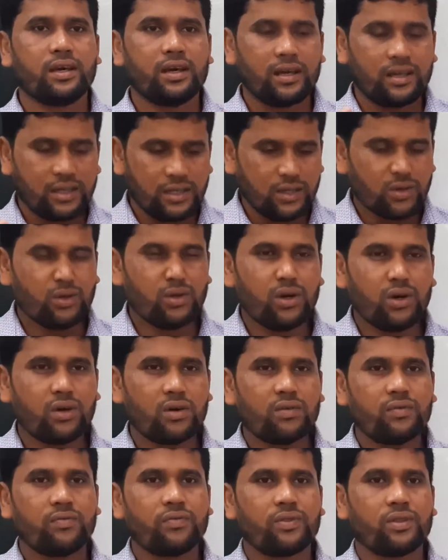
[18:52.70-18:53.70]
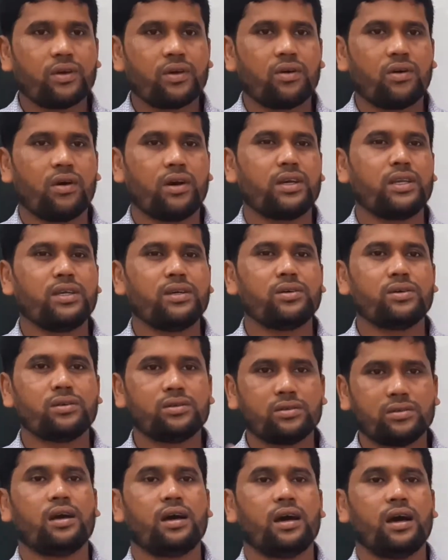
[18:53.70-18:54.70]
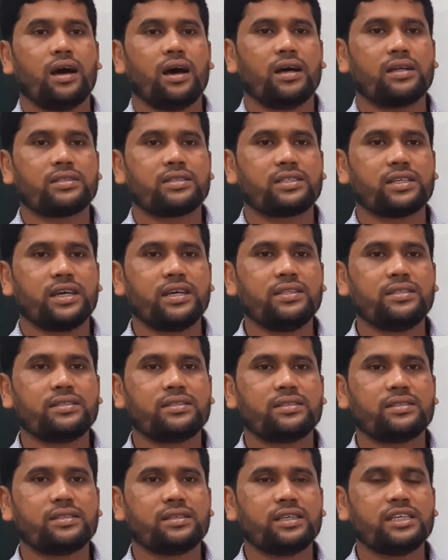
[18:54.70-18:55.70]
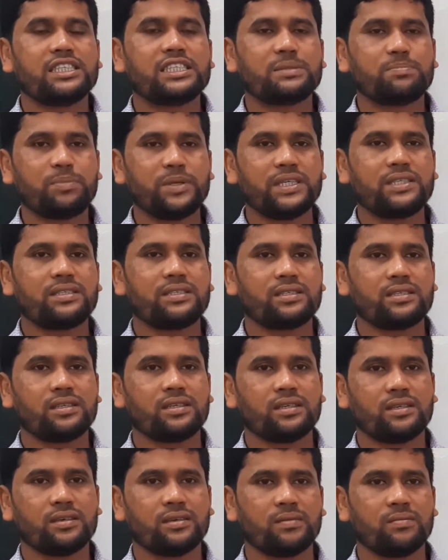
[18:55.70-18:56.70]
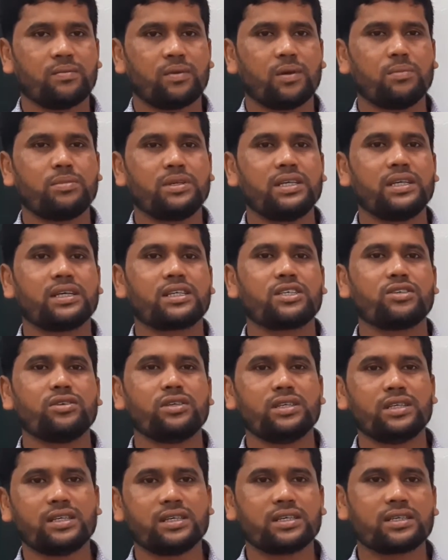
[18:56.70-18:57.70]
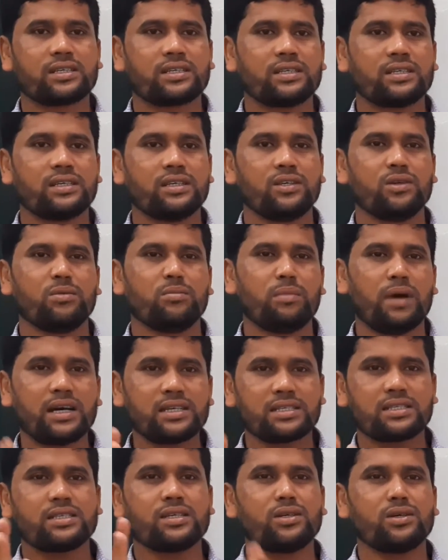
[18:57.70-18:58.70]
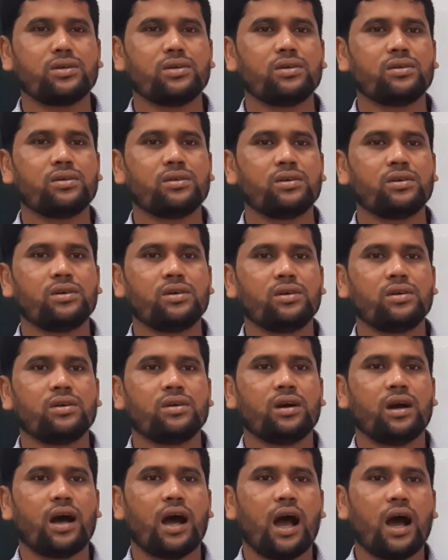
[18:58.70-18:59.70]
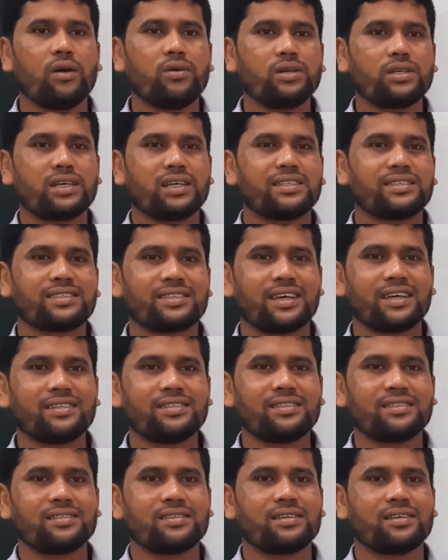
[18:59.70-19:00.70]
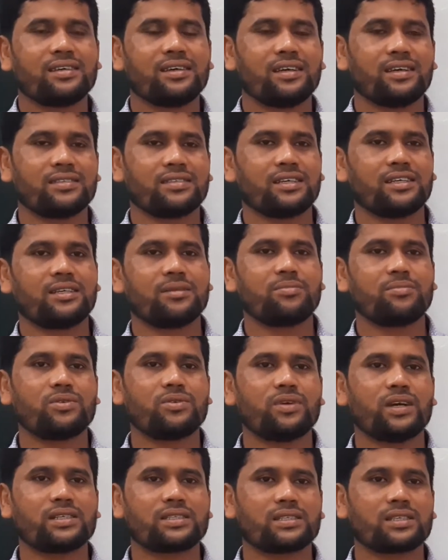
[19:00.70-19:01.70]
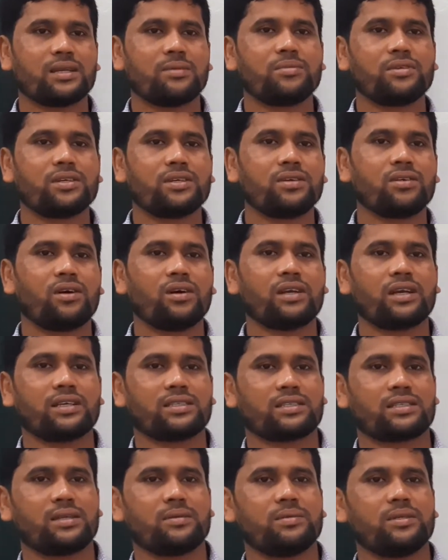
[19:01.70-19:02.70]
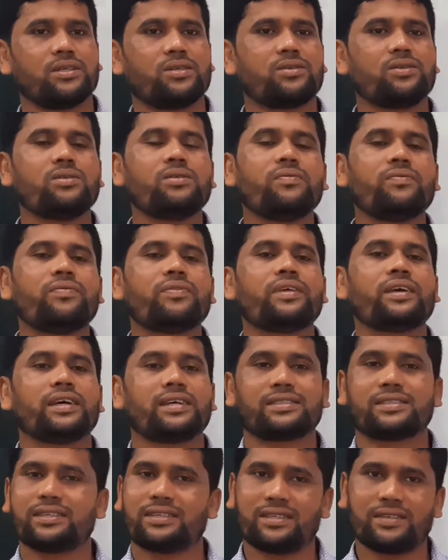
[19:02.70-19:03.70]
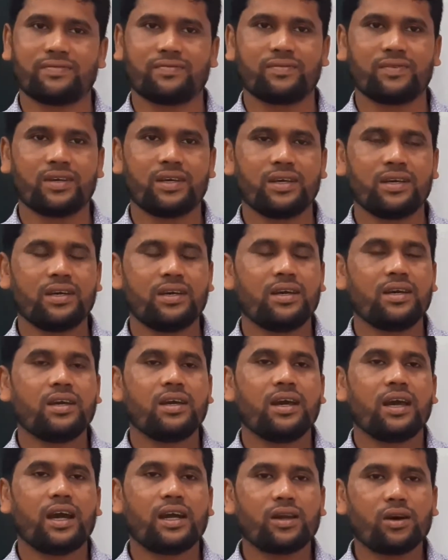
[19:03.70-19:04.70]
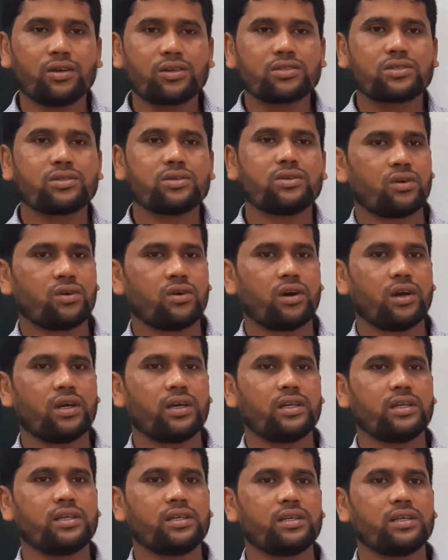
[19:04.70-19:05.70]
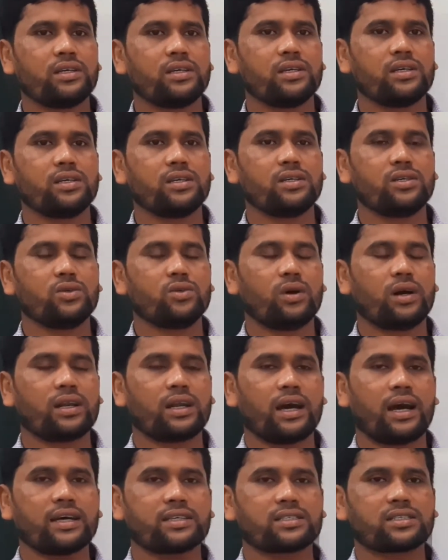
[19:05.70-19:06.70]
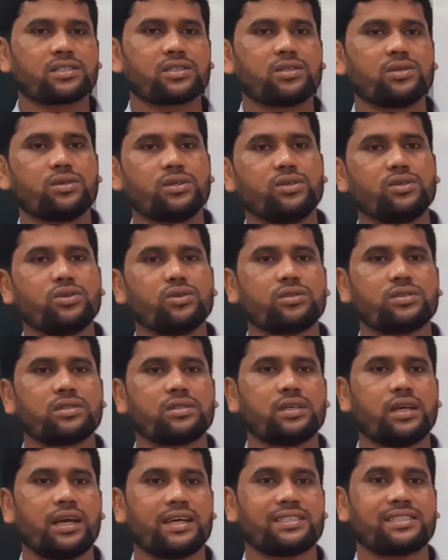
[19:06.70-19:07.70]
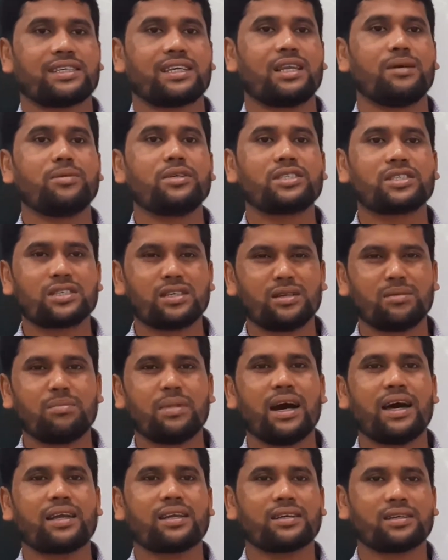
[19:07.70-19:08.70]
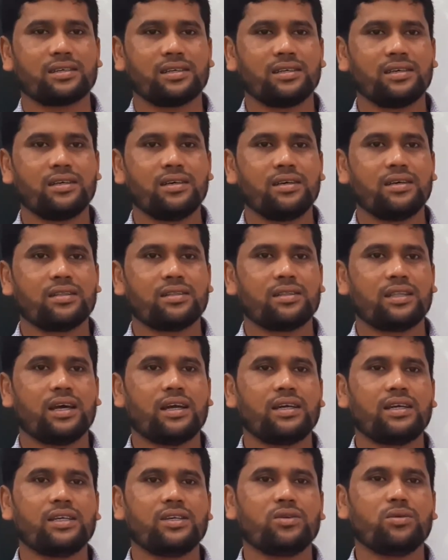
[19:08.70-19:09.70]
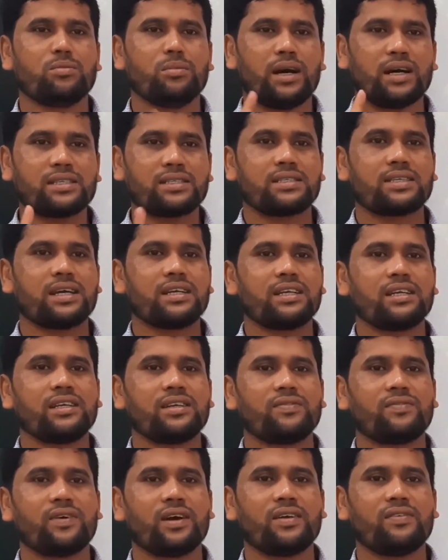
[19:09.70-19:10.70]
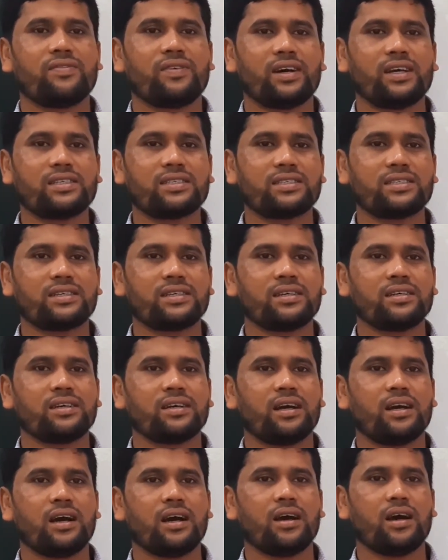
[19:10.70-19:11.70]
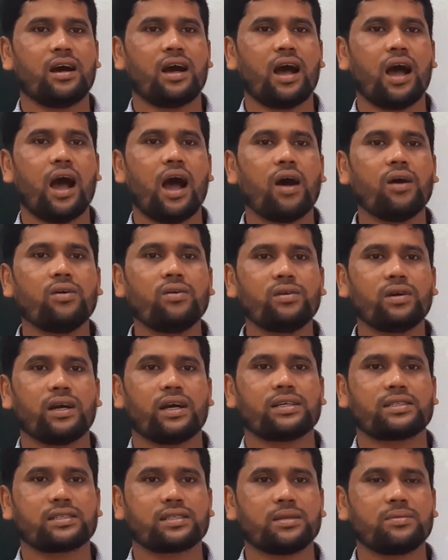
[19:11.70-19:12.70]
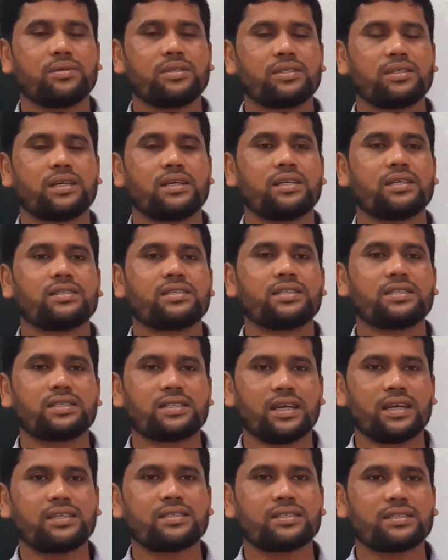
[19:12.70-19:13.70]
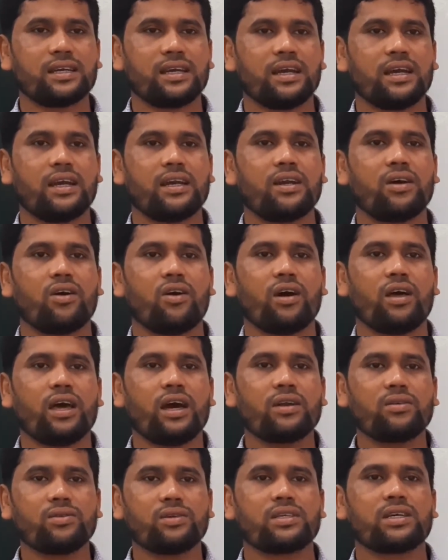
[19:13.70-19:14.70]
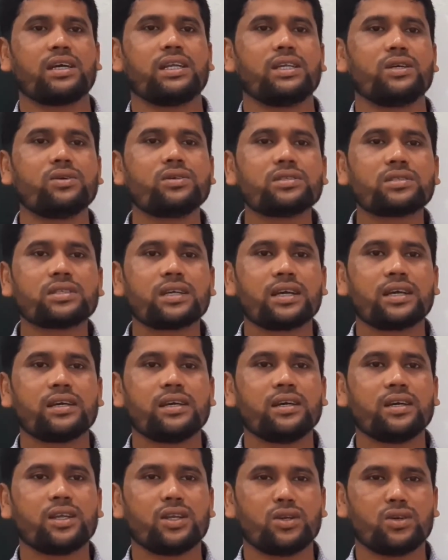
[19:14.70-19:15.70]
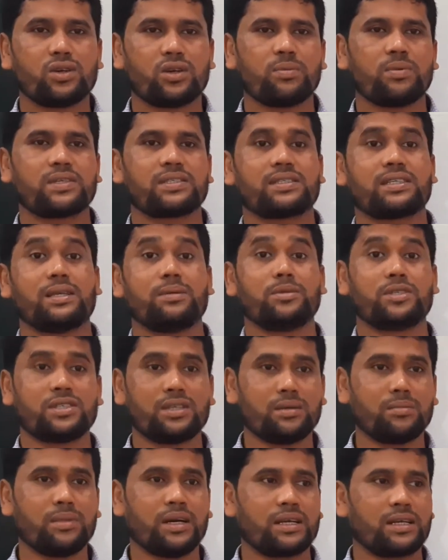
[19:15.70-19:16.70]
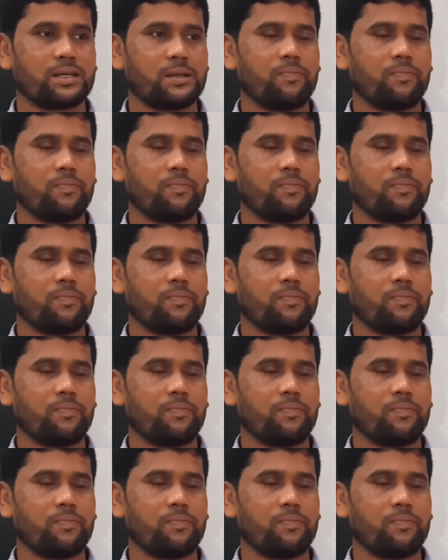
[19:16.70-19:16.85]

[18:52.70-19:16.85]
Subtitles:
You know, when you change speech from direct to indirect, you must know how we can change assertive exclamatory or exclamatory to assertive. And also when you are asked to use exclamation mark, then you must identify first how exclamatory sentence starts and where we can use note of exclamation mark.